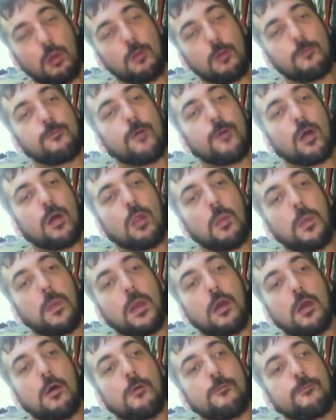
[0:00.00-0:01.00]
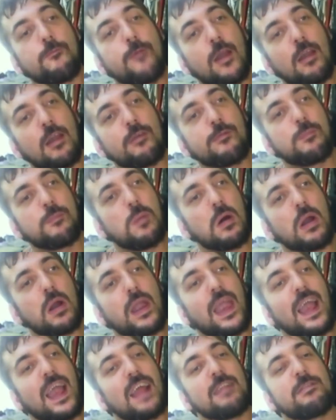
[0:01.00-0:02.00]
can follow me on Facebook,
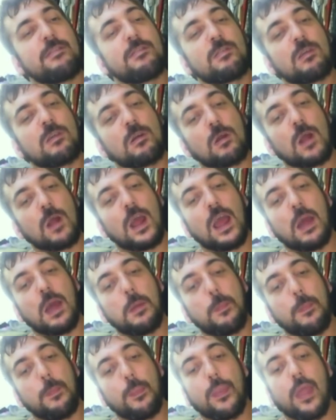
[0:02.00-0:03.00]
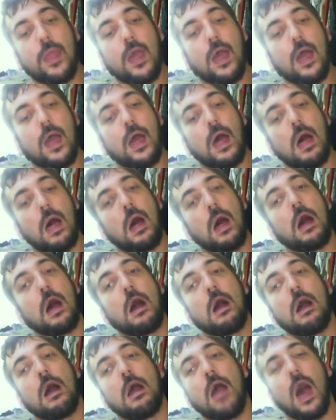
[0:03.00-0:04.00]
Instagram. I
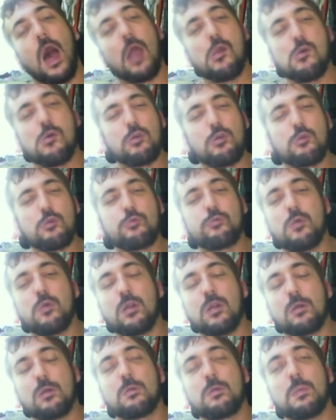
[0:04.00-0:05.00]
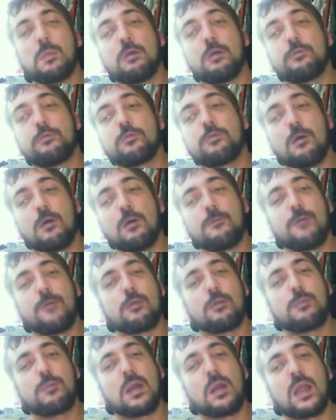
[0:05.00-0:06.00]
don't use Twitter too much, so
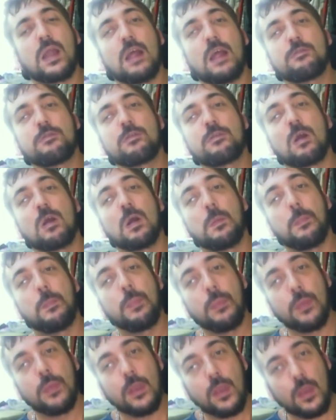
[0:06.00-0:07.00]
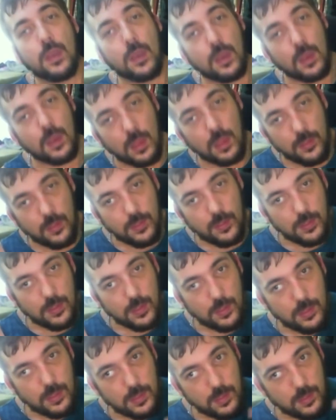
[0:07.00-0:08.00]
Facebook and Instagram. What's